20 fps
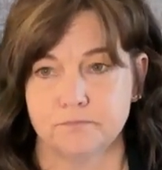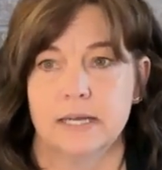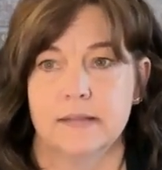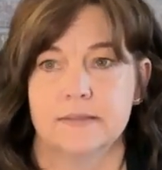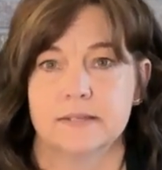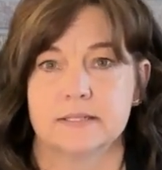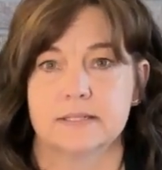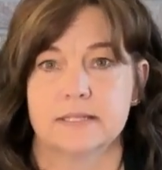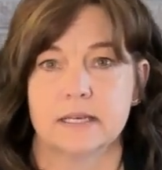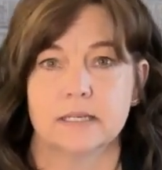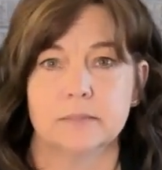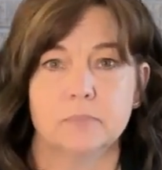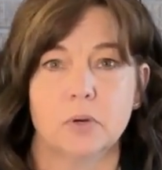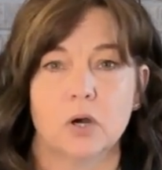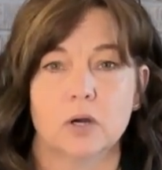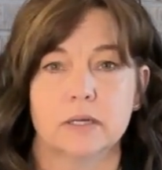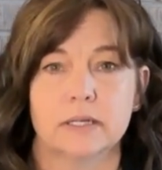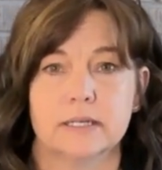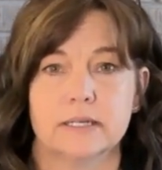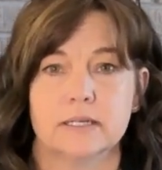The second
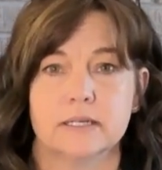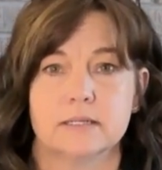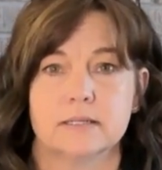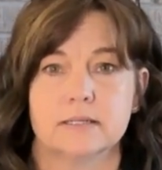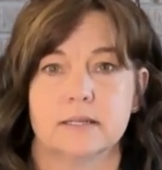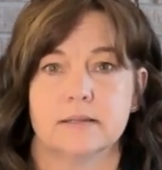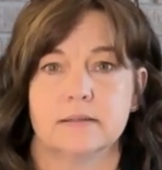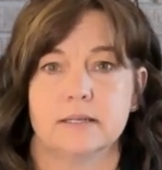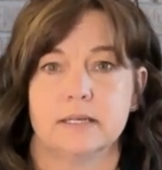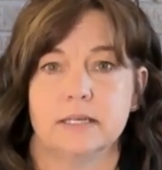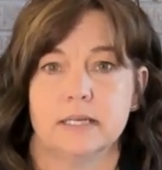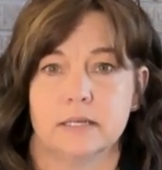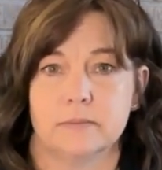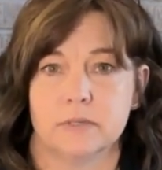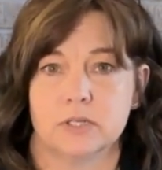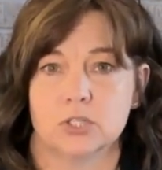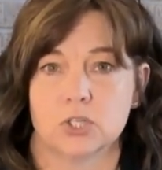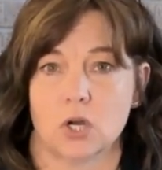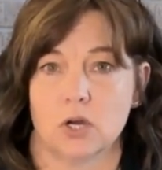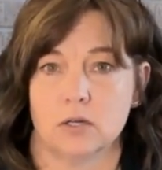part is the
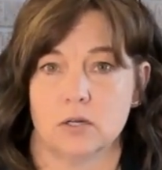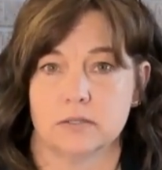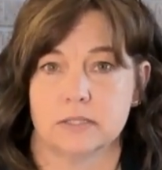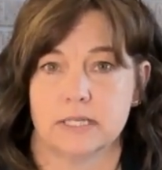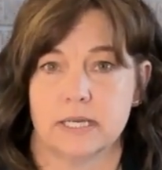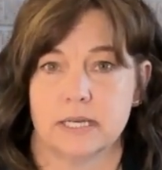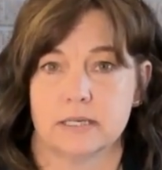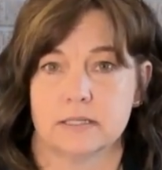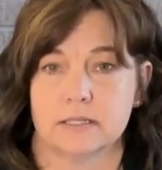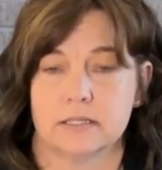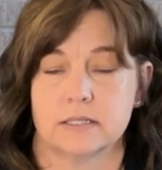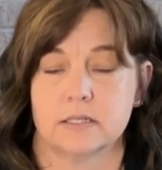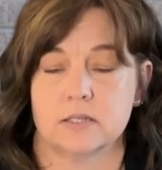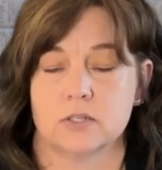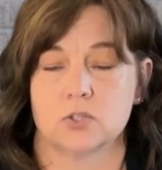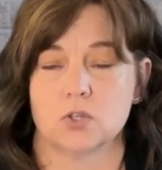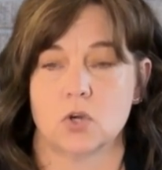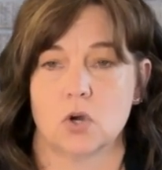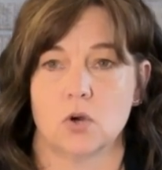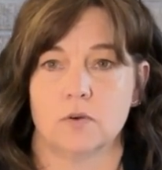image alt text.
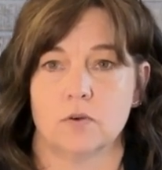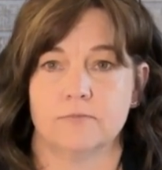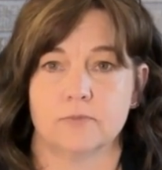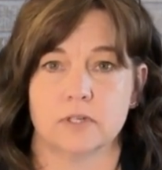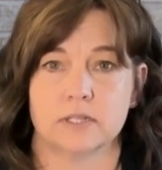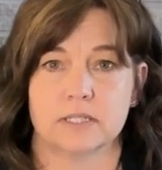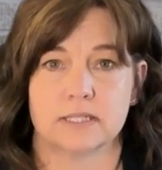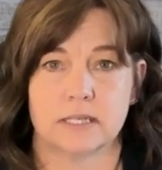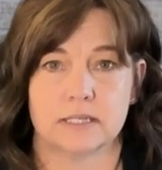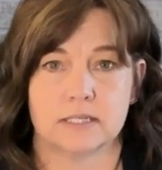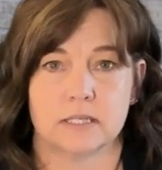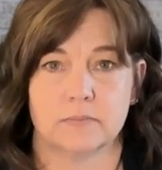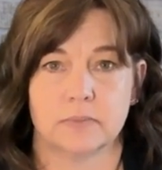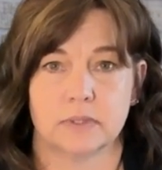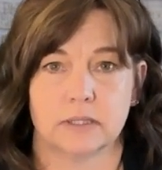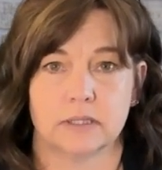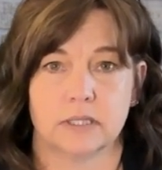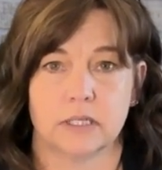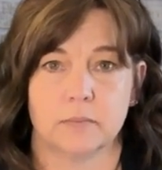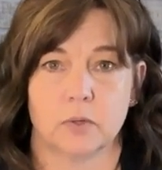So for
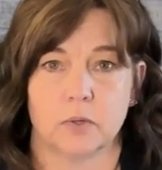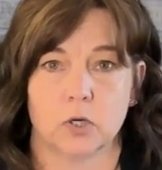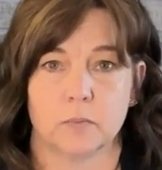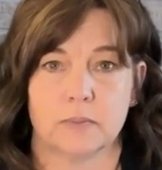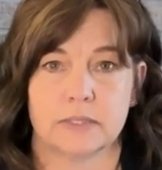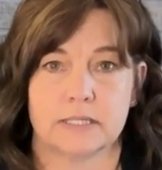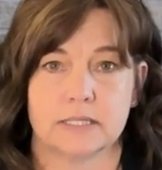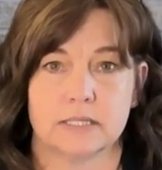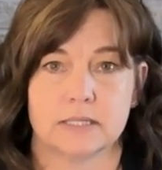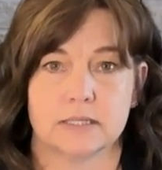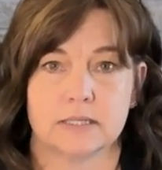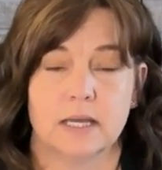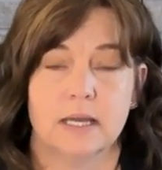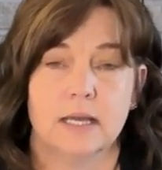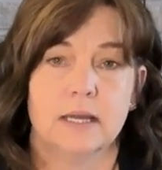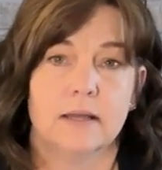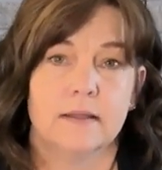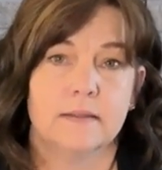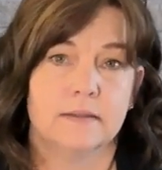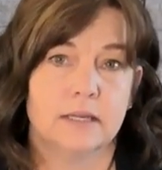accessibility purposes,
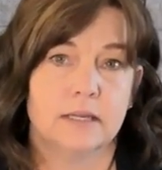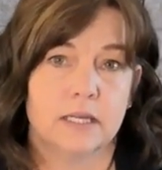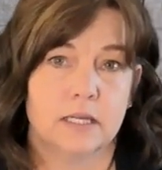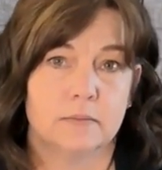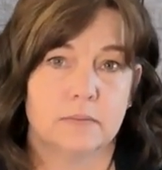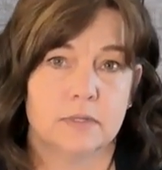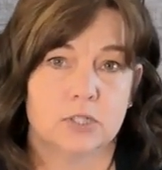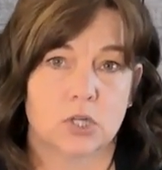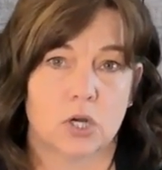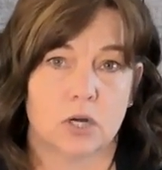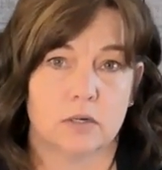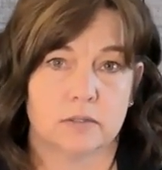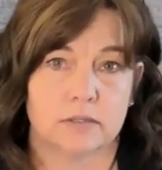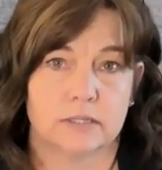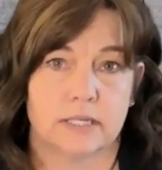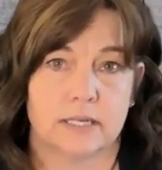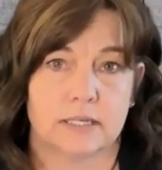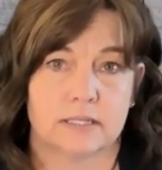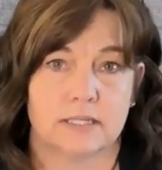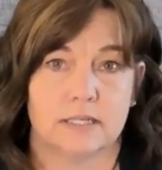the image alt
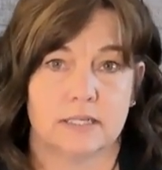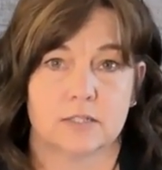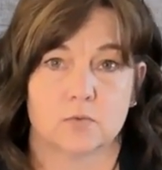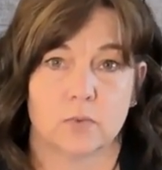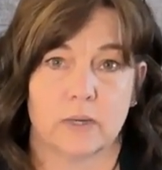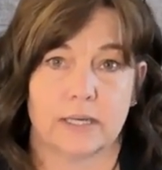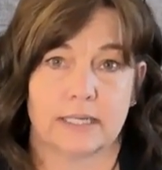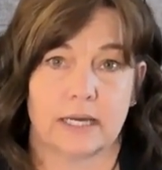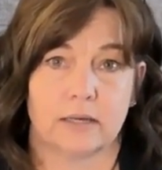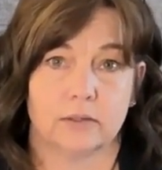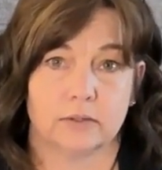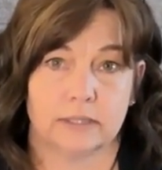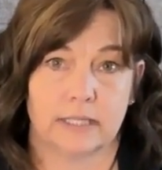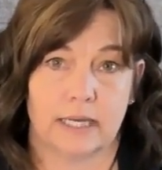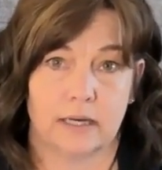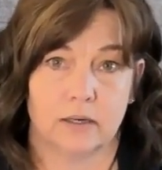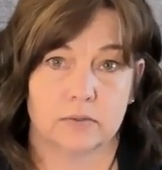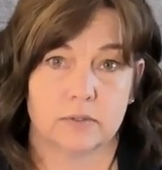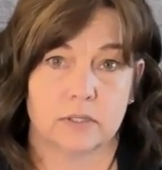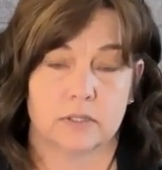text is read out
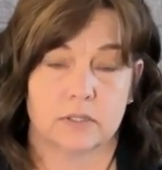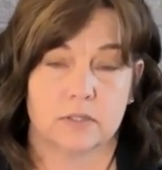loud.